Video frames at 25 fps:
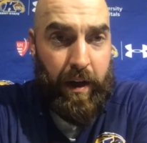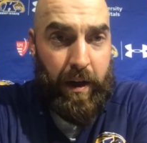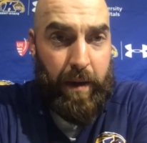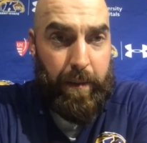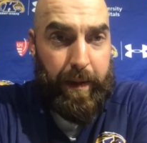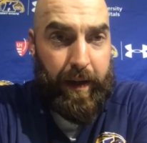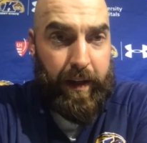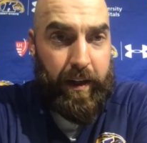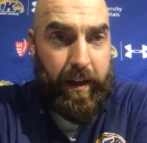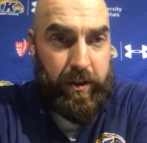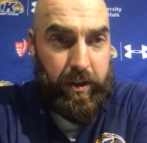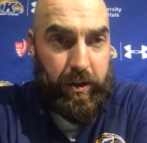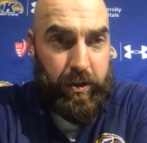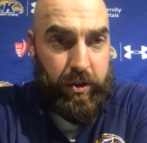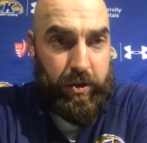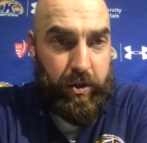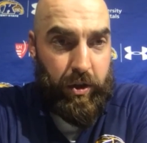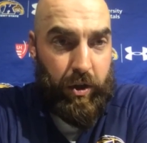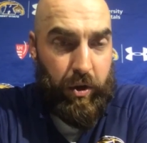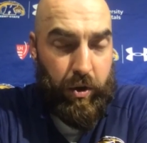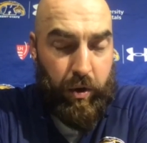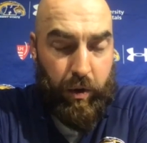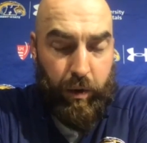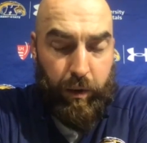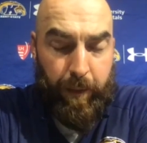because it's
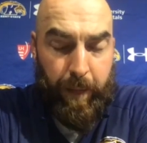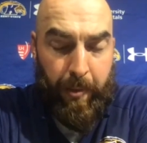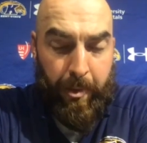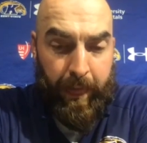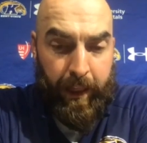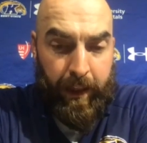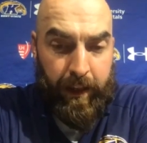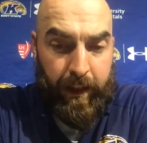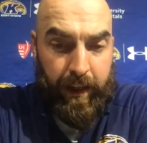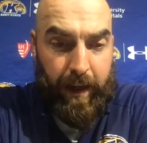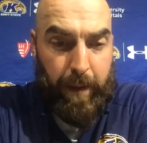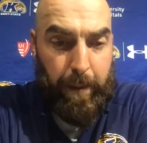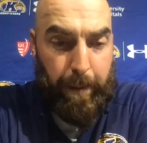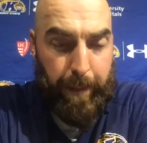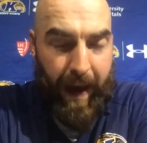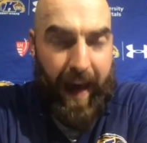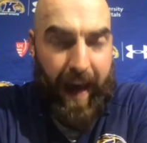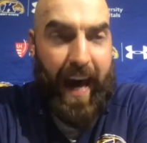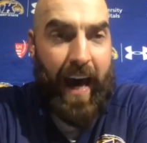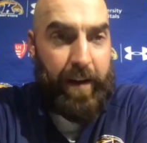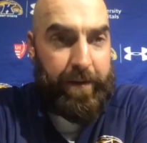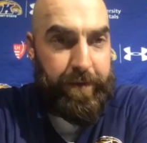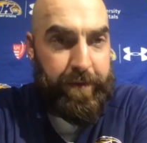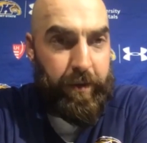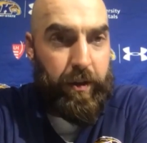so
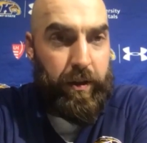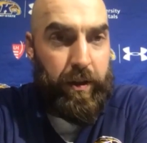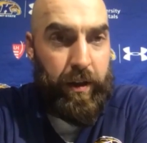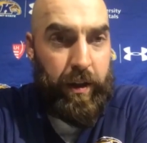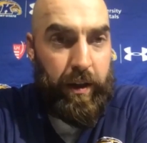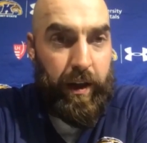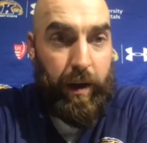impactful.